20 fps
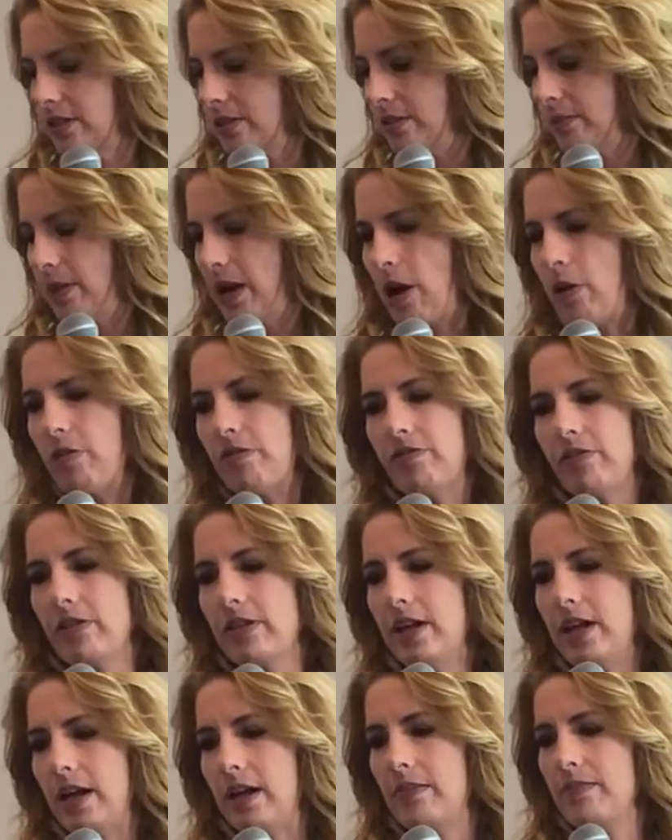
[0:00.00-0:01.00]
It's a powerful
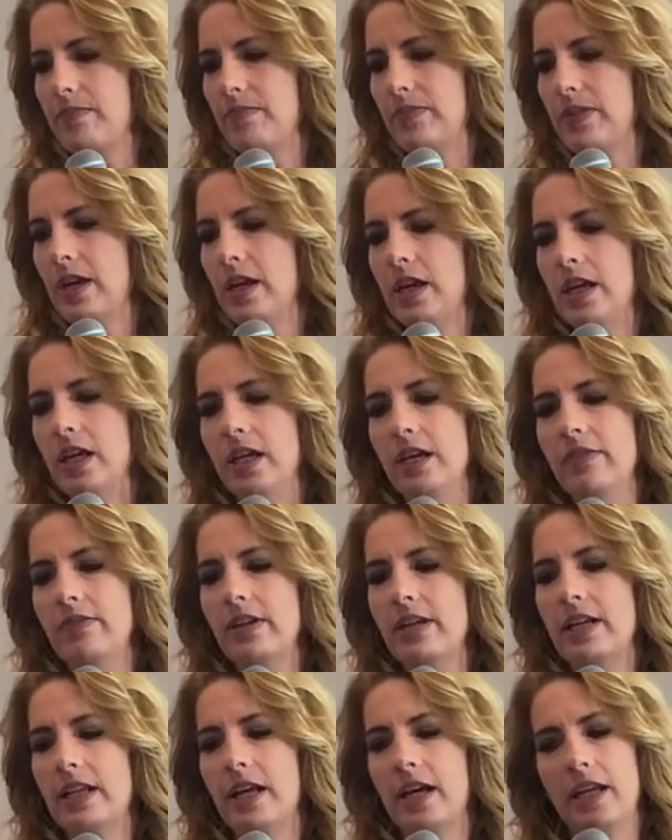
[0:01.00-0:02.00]
thing,
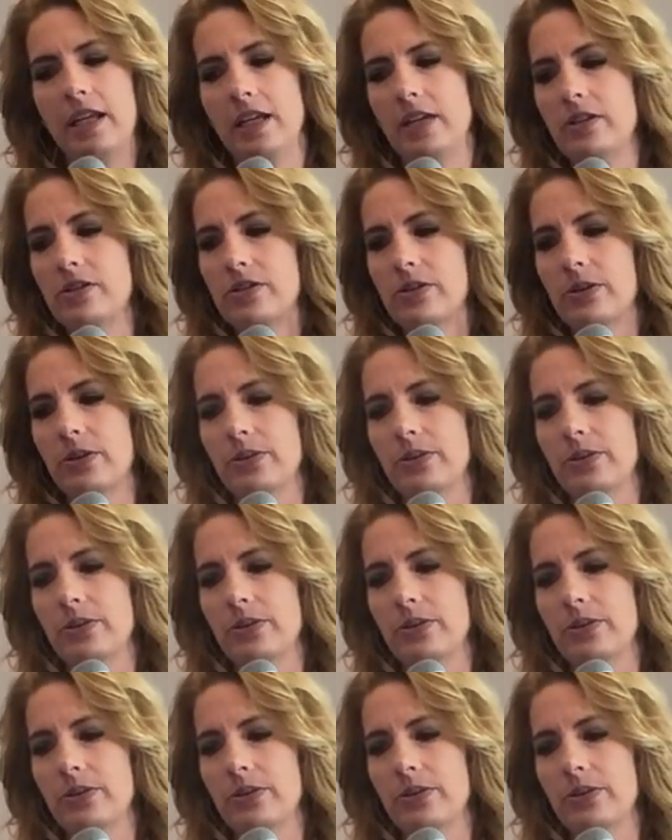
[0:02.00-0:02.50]
even at 90 years